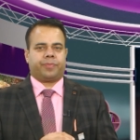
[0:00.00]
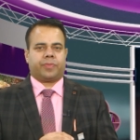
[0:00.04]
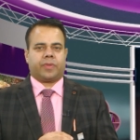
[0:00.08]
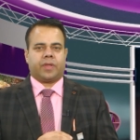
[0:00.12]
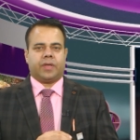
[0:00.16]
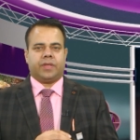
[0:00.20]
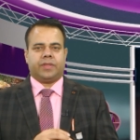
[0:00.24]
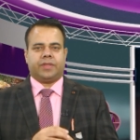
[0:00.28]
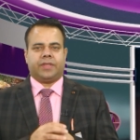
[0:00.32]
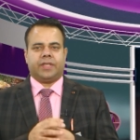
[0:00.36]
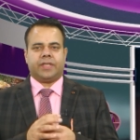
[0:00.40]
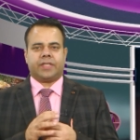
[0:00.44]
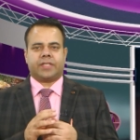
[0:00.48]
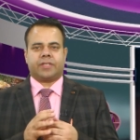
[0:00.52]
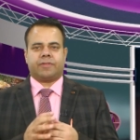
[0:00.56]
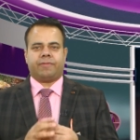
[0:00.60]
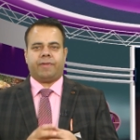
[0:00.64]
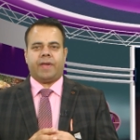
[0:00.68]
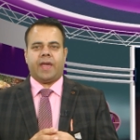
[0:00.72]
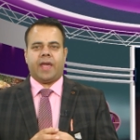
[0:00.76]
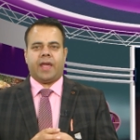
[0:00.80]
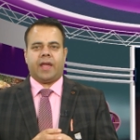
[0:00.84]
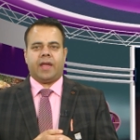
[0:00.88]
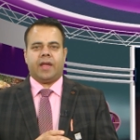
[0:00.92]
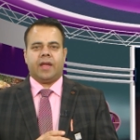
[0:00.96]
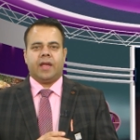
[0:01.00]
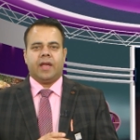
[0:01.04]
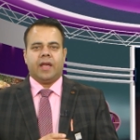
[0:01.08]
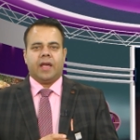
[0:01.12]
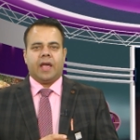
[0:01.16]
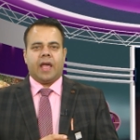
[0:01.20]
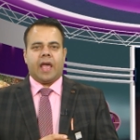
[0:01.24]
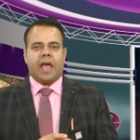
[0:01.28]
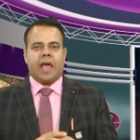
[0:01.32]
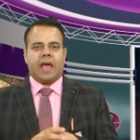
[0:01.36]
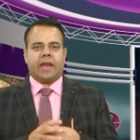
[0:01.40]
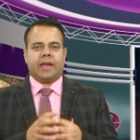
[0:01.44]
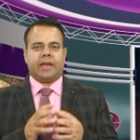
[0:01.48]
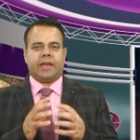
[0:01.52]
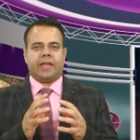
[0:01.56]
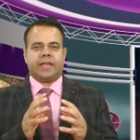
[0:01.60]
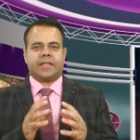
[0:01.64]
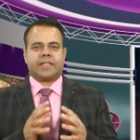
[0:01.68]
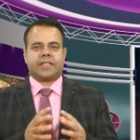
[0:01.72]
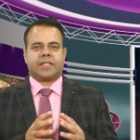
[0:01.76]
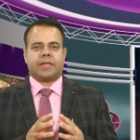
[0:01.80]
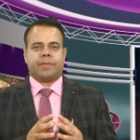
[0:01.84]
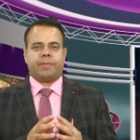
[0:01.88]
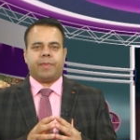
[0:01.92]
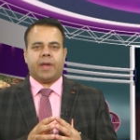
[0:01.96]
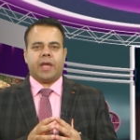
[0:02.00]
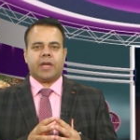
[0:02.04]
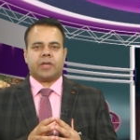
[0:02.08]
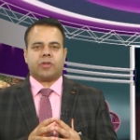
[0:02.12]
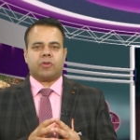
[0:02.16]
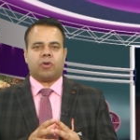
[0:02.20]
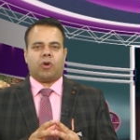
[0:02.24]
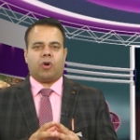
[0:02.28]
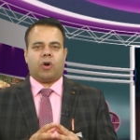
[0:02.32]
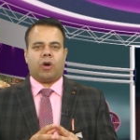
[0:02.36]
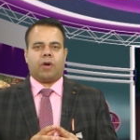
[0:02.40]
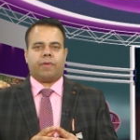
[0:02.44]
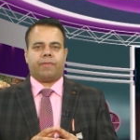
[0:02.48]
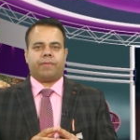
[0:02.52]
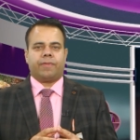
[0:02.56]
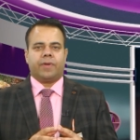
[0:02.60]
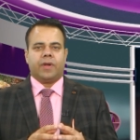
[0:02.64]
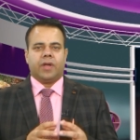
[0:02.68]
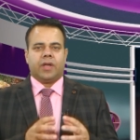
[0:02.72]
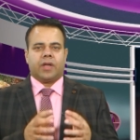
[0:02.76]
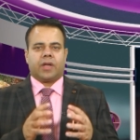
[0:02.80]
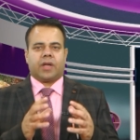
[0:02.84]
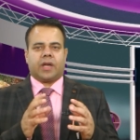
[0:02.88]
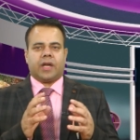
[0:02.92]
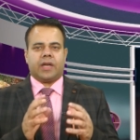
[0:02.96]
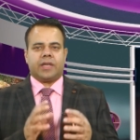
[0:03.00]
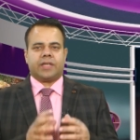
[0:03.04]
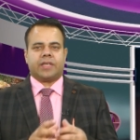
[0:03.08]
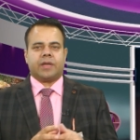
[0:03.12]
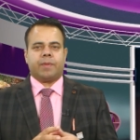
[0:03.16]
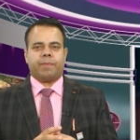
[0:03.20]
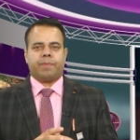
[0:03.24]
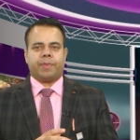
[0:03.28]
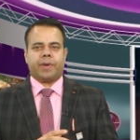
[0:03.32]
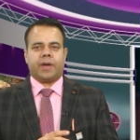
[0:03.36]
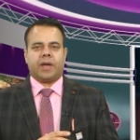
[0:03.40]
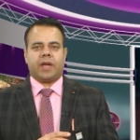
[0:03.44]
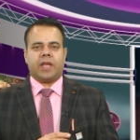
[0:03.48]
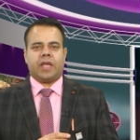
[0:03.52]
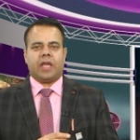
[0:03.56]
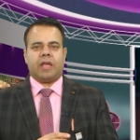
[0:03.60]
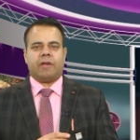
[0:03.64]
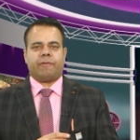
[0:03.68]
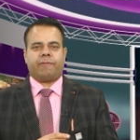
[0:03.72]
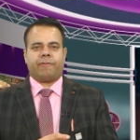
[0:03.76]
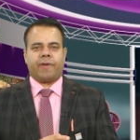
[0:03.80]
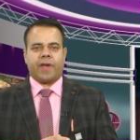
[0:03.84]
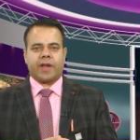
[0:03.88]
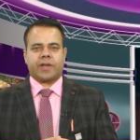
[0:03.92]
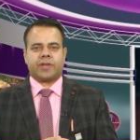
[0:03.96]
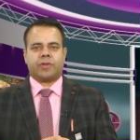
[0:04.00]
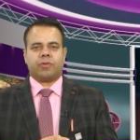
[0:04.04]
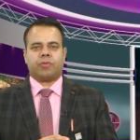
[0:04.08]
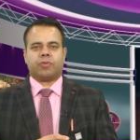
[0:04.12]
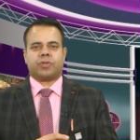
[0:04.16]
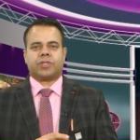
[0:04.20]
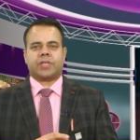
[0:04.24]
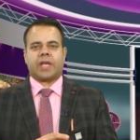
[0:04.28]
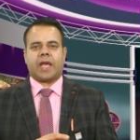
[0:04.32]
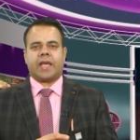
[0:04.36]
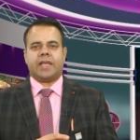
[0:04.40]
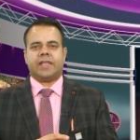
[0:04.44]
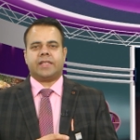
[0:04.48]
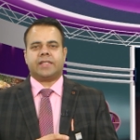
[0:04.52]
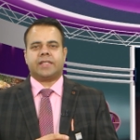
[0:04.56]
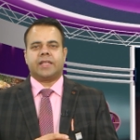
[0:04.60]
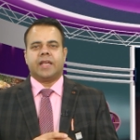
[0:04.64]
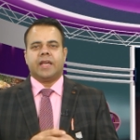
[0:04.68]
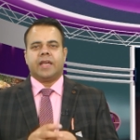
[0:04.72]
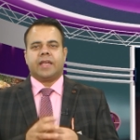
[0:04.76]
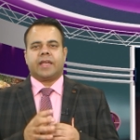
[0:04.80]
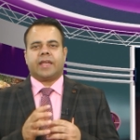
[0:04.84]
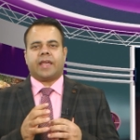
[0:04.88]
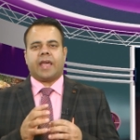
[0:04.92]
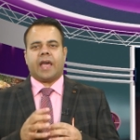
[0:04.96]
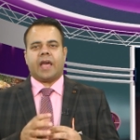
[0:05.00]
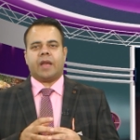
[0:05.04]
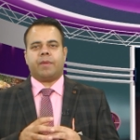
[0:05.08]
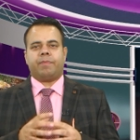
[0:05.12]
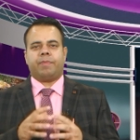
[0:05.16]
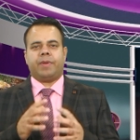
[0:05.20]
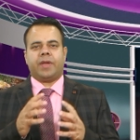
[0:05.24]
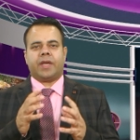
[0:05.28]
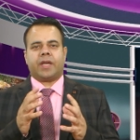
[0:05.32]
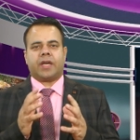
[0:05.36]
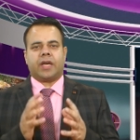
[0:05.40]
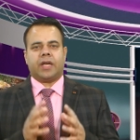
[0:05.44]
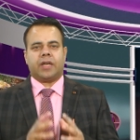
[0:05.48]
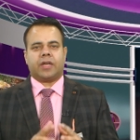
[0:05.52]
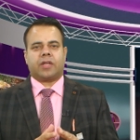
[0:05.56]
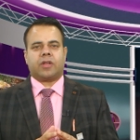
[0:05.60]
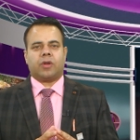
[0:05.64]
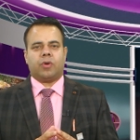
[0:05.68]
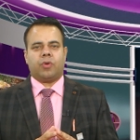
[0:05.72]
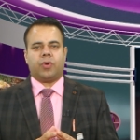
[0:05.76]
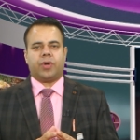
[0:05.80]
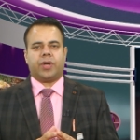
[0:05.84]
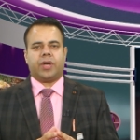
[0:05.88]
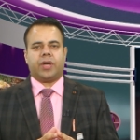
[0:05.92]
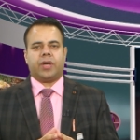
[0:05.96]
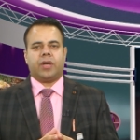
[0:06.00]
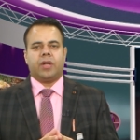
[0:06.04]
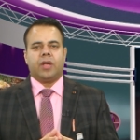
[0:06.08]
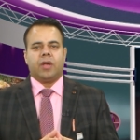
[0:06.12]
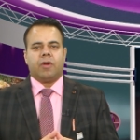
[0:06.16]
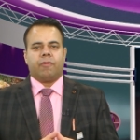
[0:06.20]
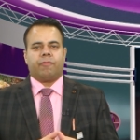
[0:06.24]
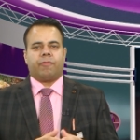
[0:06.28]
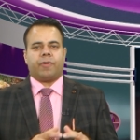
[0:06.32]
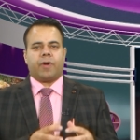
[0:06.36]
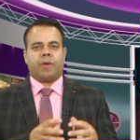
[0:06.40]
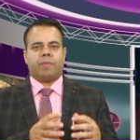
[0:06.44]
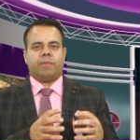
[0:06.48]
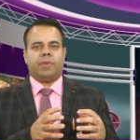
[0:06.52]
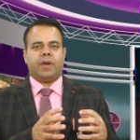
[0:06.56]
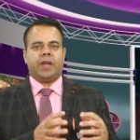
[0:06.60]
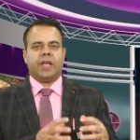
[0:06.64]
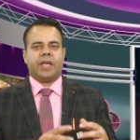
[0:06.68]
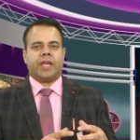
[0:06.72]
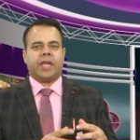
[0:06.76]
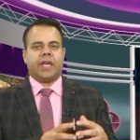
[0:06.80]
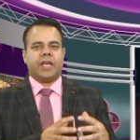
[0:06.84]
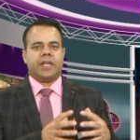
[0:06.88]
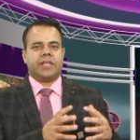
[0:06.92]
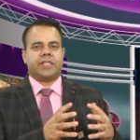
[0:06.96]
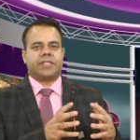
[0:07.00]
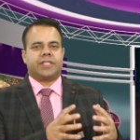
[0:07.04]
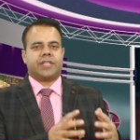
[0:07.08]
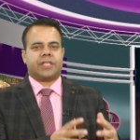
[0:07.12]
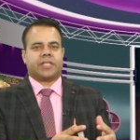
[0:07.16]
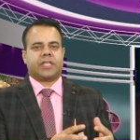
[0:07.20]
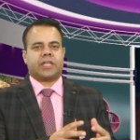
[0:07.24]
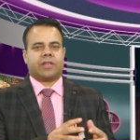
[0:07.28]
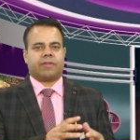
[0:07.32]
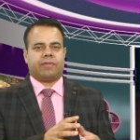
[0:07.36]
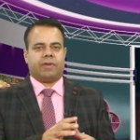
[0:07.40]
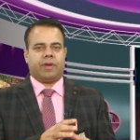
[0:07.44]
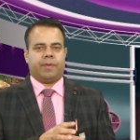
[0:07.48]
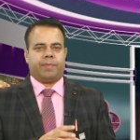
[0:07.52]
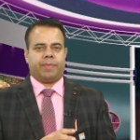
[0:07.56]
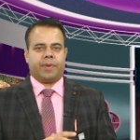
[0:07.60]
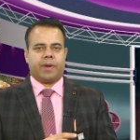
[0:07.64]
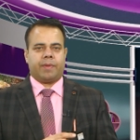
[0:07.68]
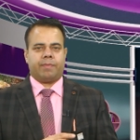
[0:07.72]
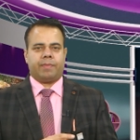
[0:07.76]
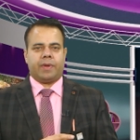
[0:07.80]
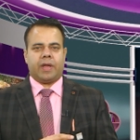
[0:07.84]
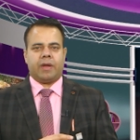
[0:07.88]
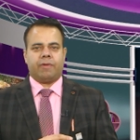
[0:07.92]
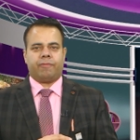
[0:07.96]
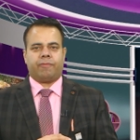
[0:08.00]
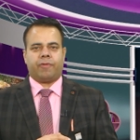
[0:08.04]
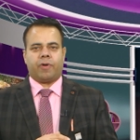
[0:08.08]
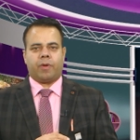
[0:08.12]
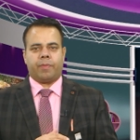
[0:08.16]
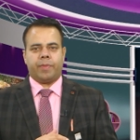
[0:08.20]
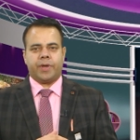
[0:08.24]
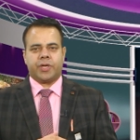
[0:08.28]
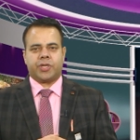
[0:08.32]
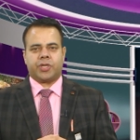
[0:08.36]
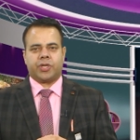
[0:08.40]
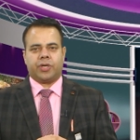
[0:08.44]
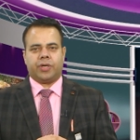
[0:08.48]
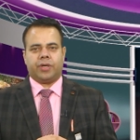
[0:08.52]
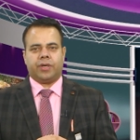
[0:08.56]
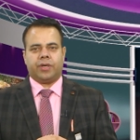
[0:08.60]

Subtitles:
This way, an estimate of contemporary effective size can be concluded from linkage disequilibrium information.